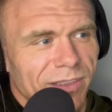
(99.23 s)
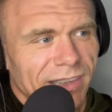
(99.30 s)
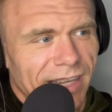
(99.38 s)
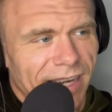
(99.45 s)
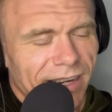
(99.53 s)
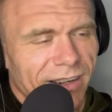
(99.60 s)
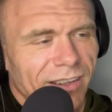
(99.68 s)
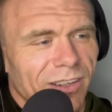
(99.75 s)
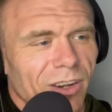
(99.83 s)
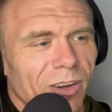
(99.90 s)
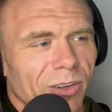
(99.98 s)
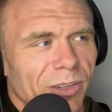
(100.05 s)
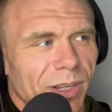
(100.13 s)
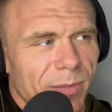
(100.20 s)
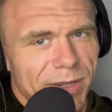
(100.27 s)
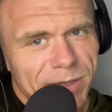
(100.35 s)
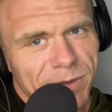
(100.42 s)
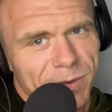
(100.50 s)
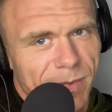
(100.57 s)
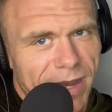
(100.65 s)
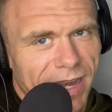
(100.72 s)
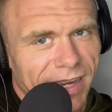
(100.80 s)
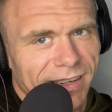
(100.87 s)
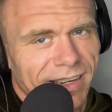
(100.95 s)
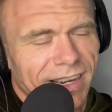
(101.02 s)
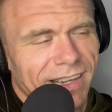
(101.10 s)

layer called Abyssus Bay,